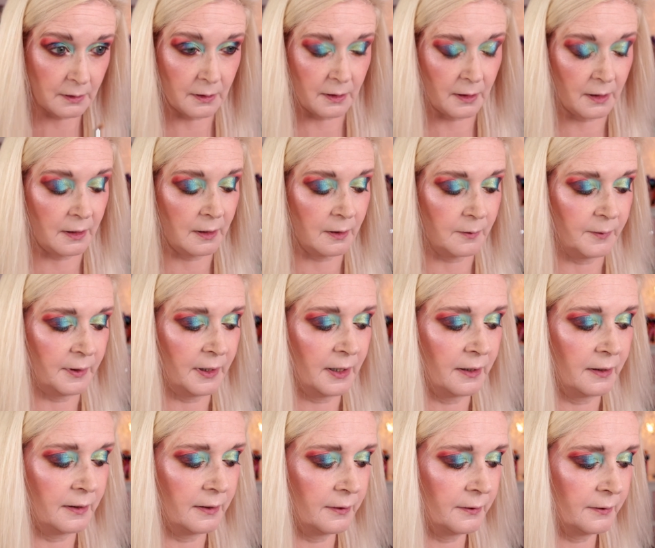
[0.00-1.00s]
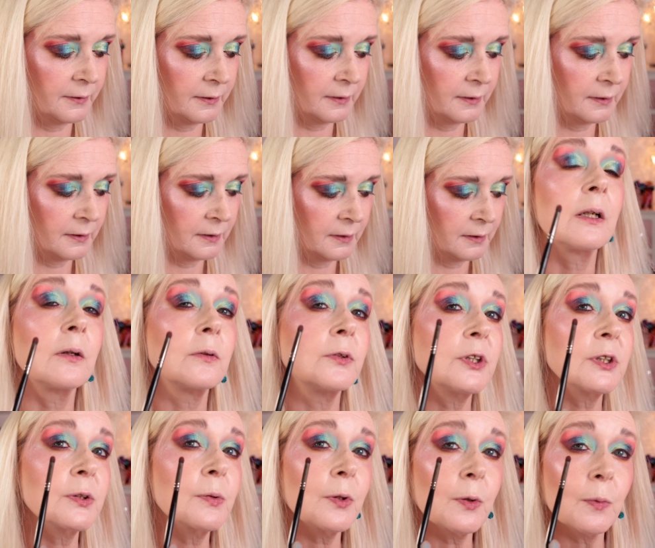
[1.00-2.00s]
There we go. Now I
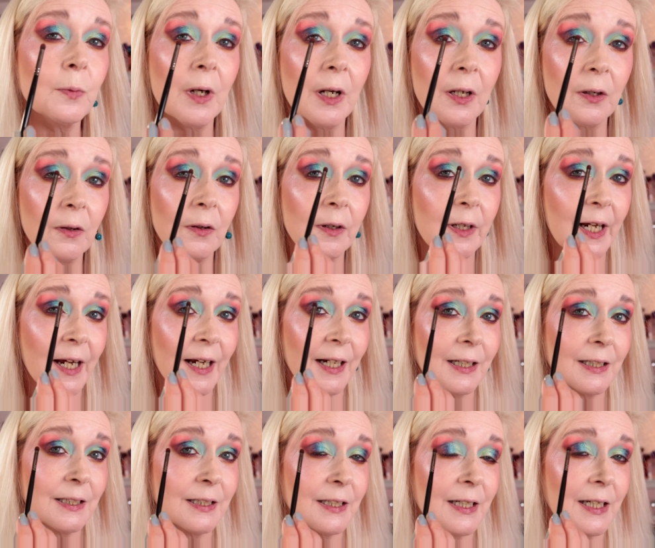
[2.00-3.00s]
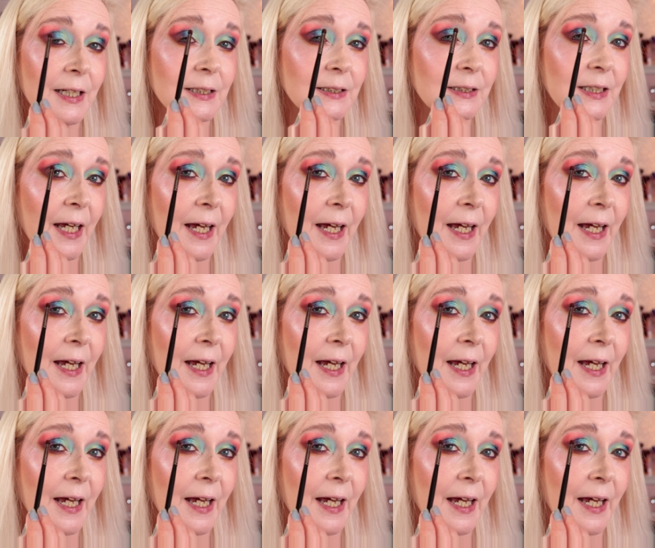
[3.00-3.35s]
just want to work on getting this